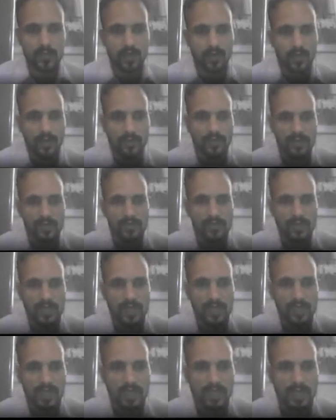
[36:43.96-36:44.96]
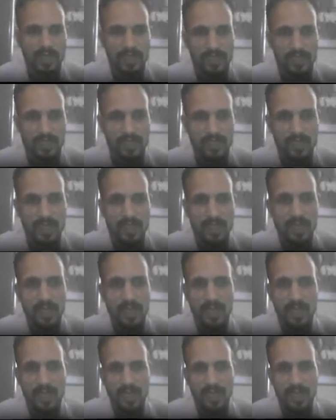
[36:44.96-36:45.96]
Okay, which one is the correct
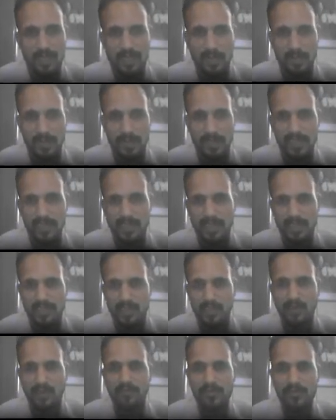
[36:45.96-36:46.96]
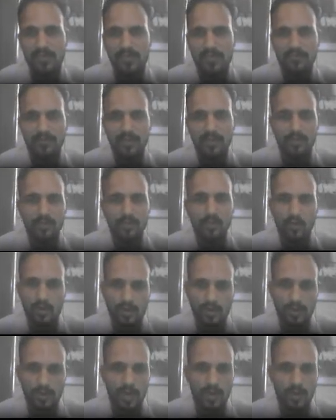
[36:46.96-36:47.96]
representation of Stephen
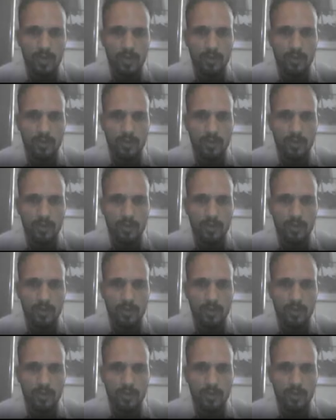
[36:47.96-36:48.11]
Boltzmann?